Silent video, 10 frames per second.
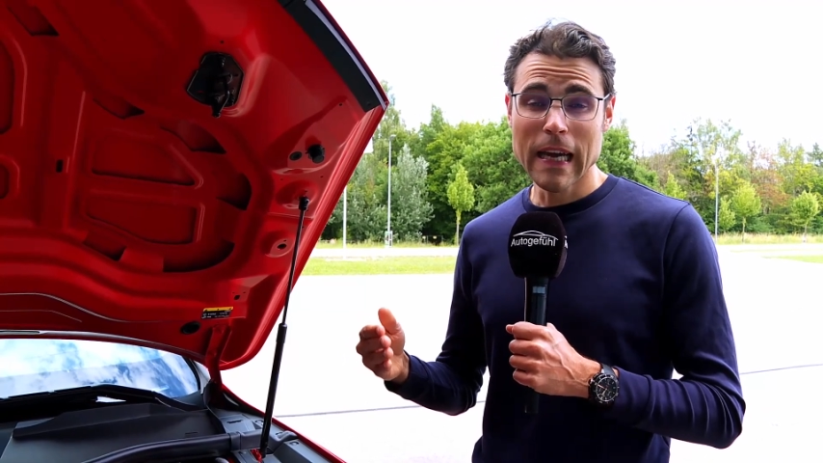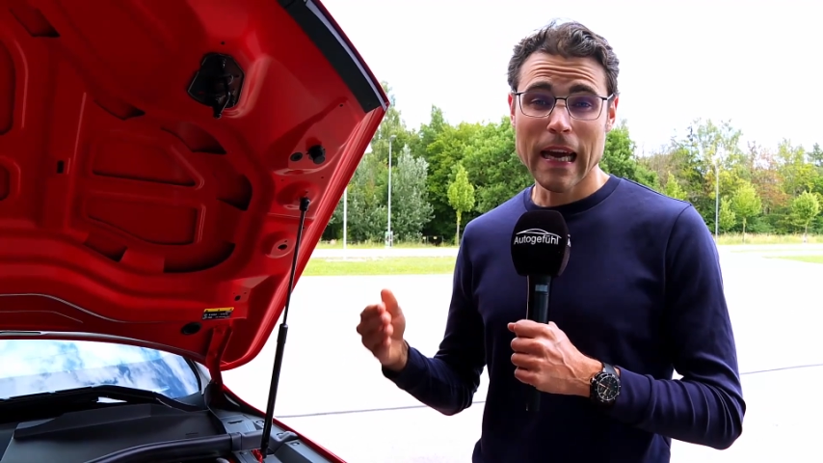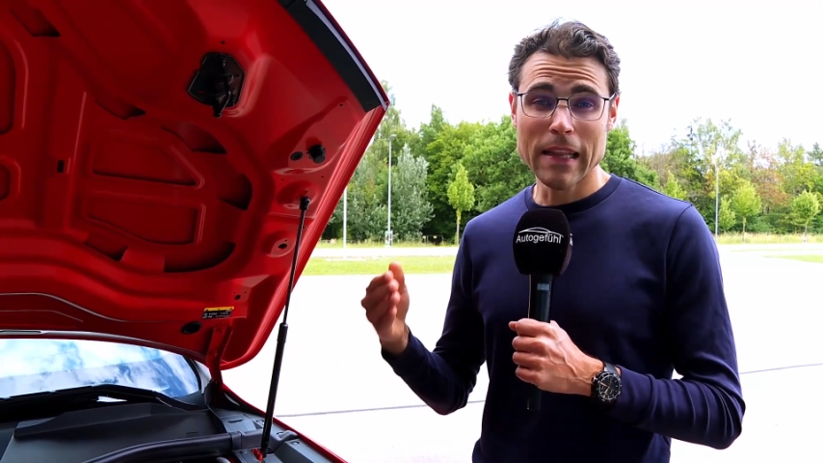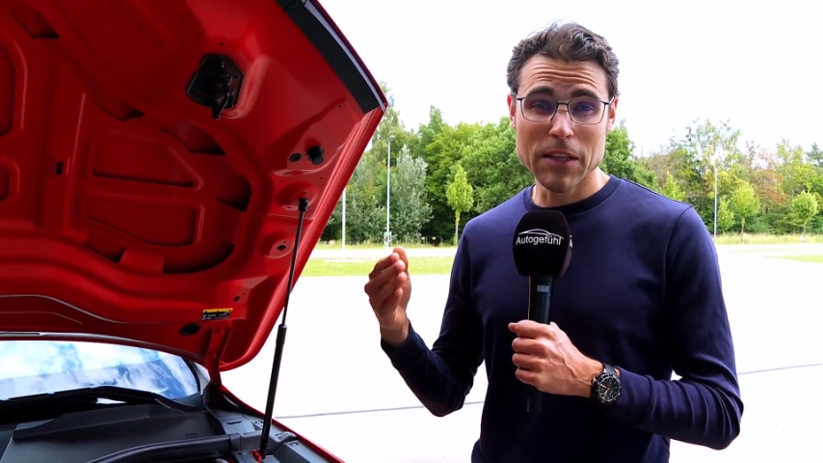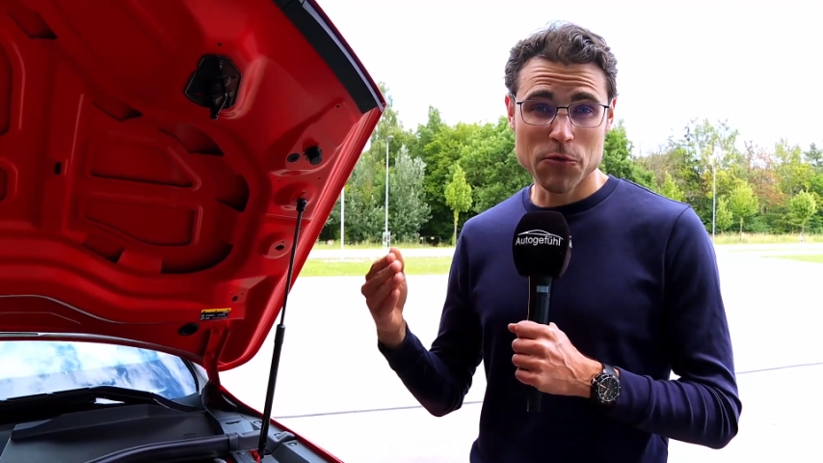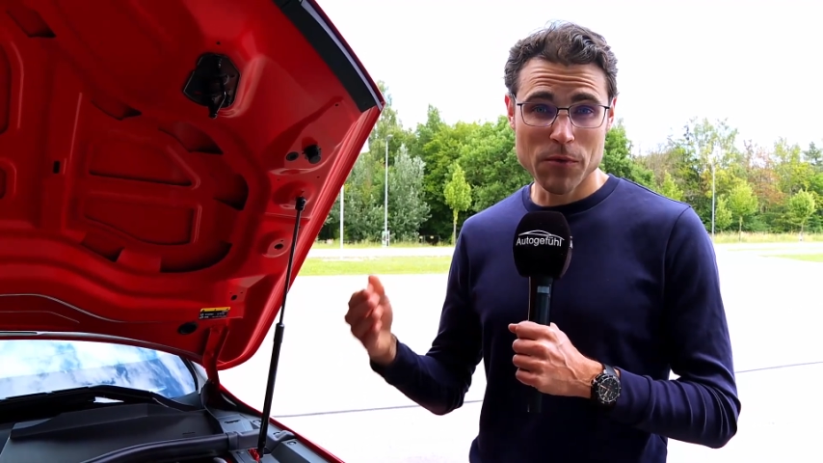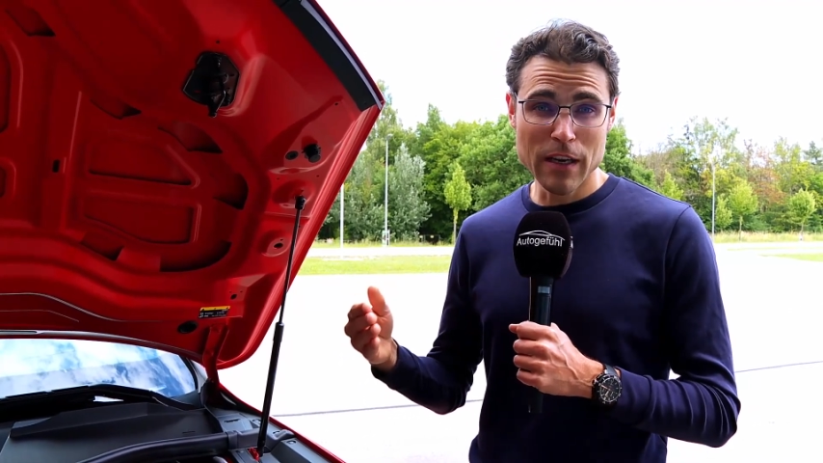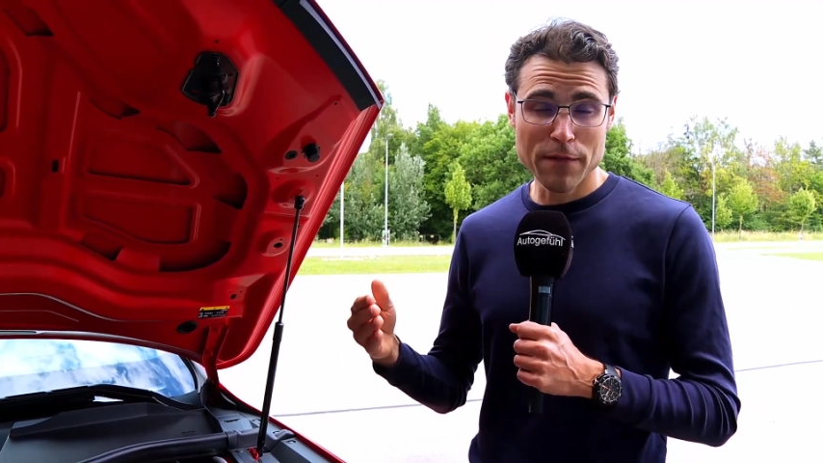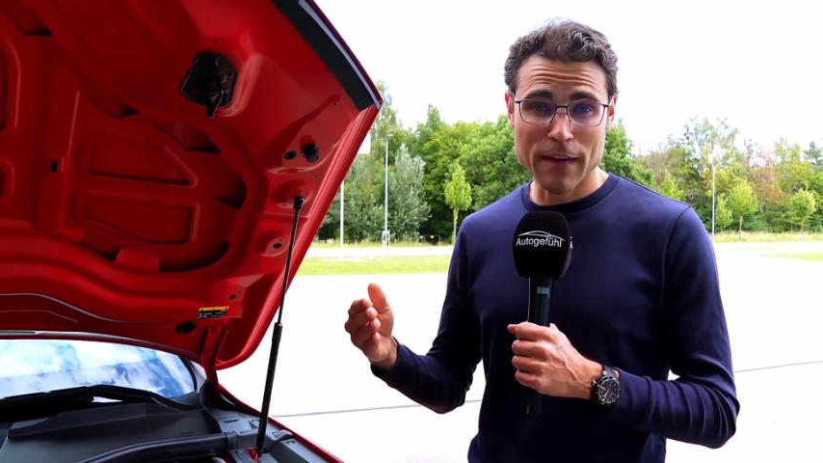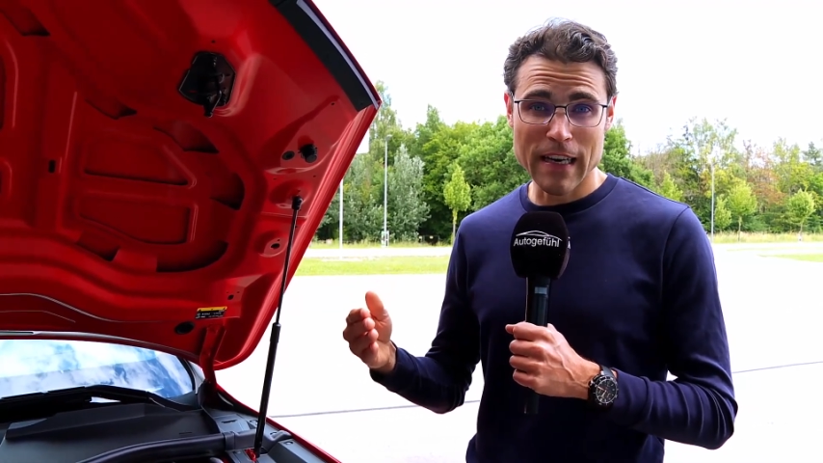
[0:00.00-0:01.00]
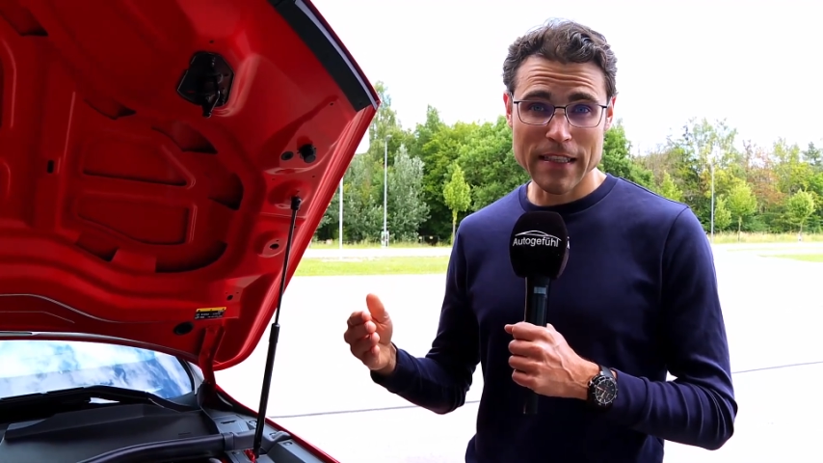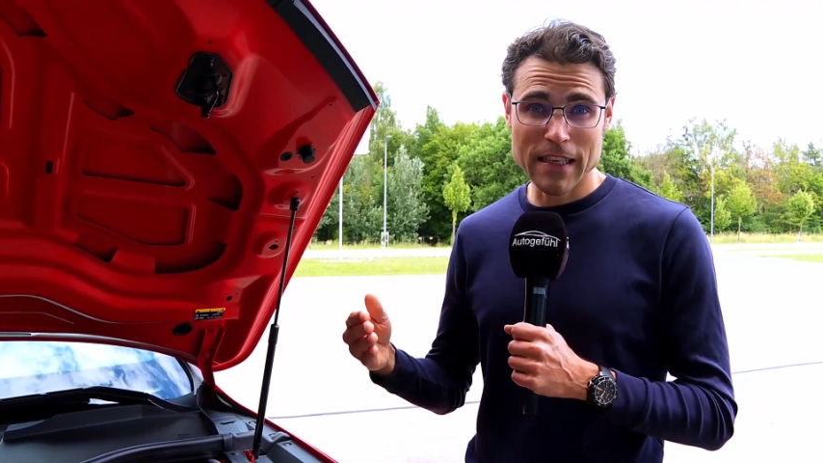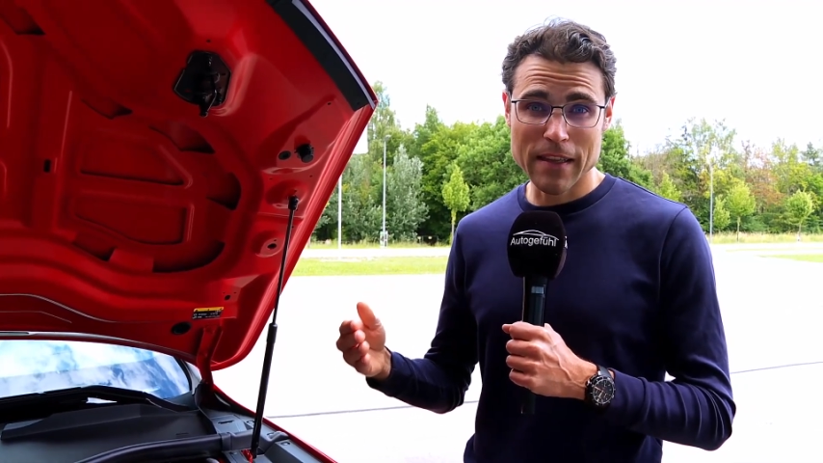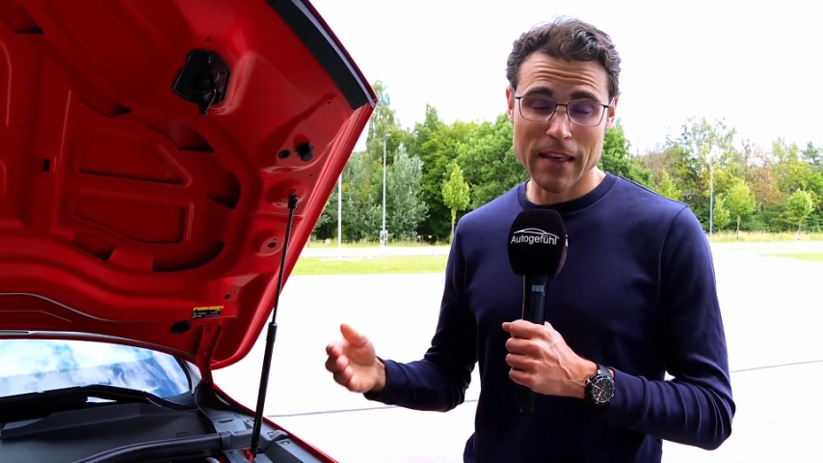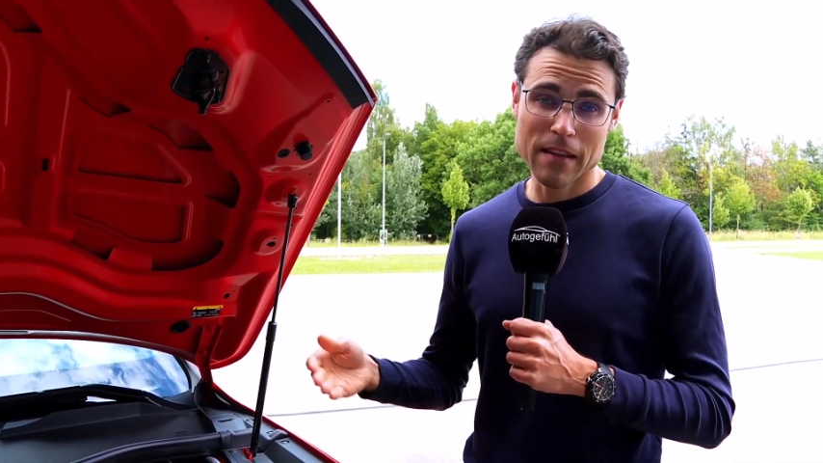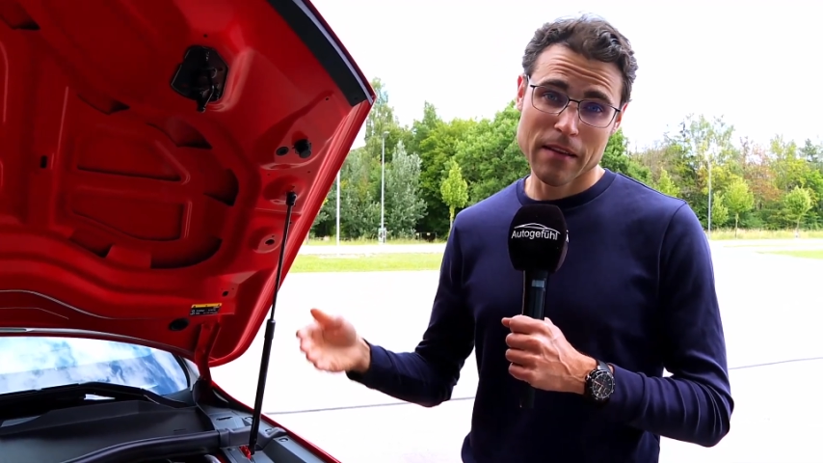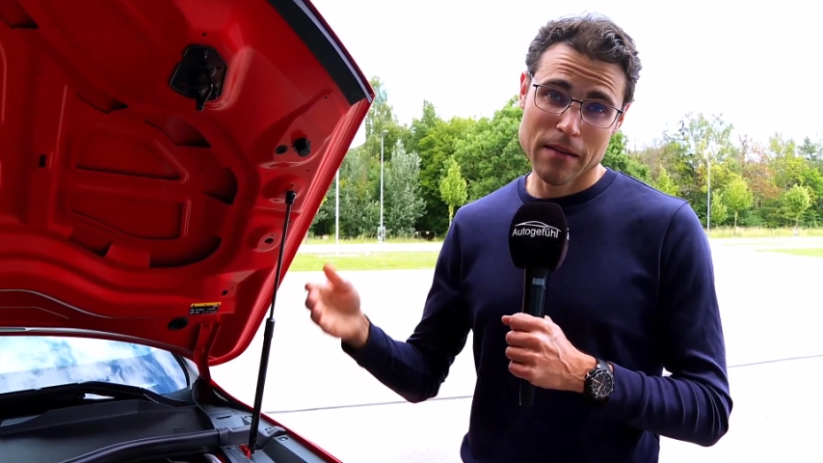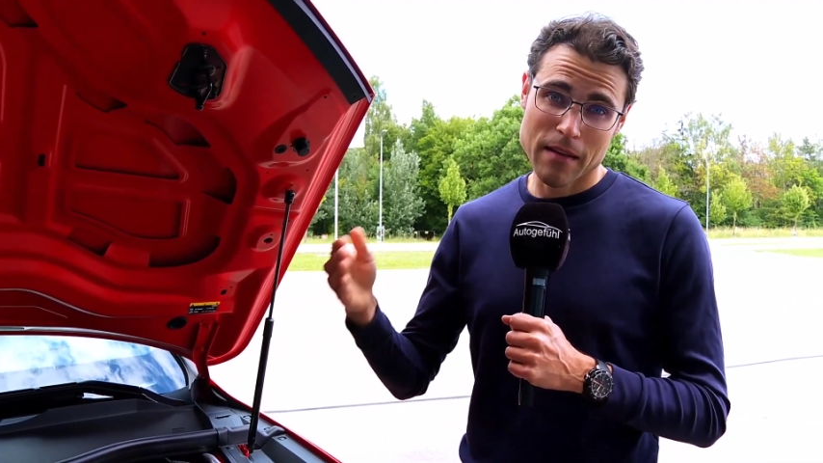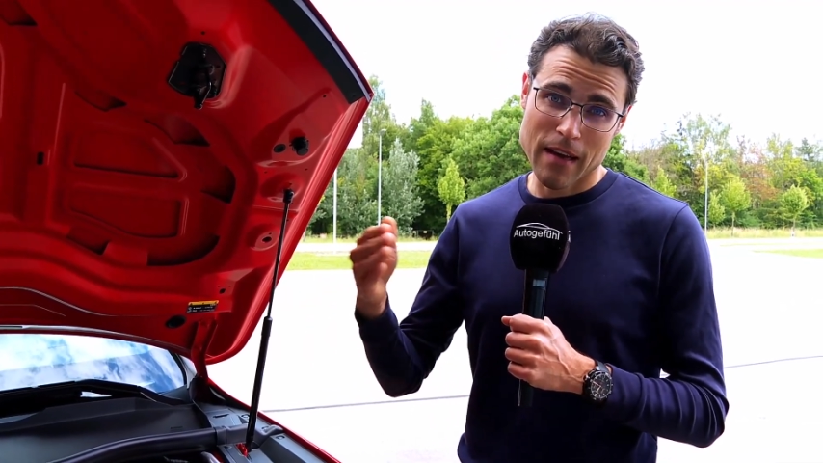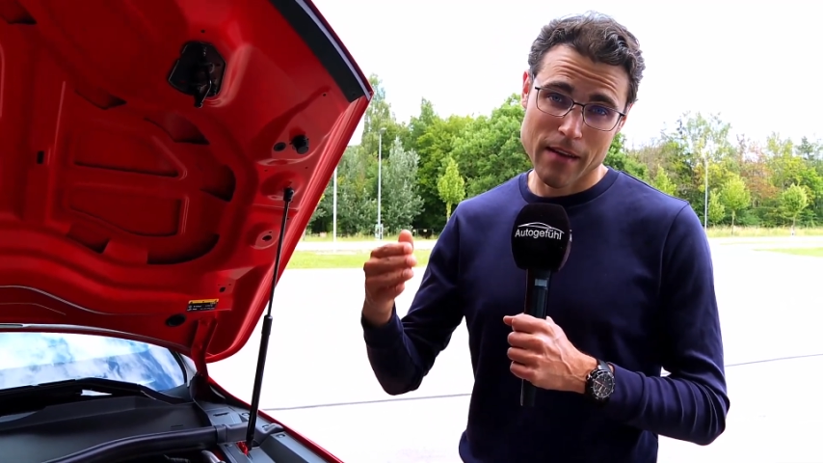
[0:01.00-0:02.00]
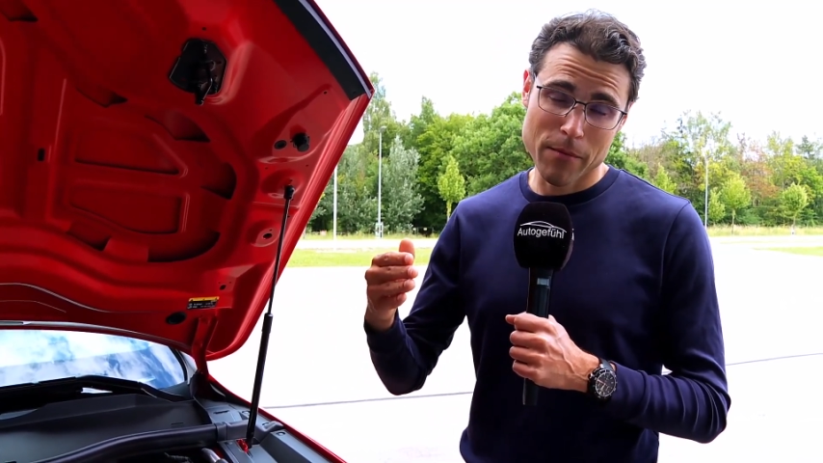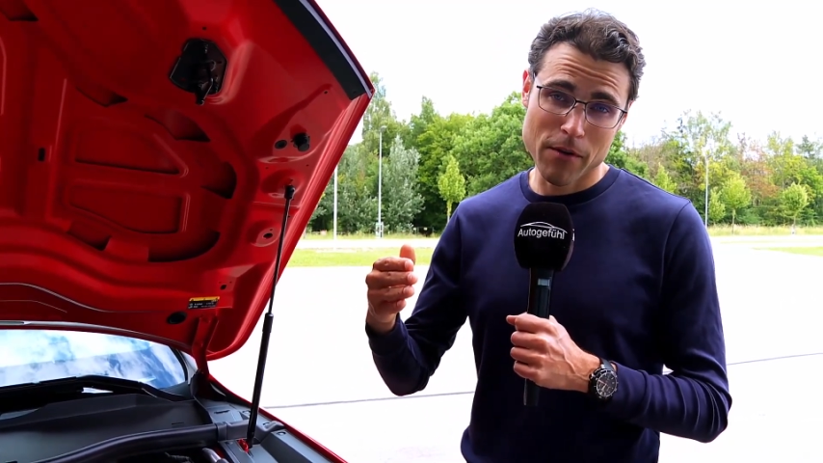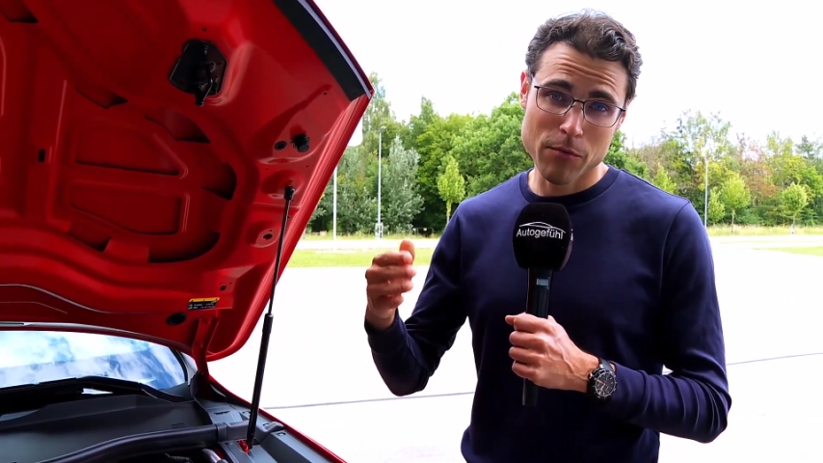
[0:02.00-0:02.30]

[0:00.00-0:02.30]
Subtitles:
and this is really faster than the other model,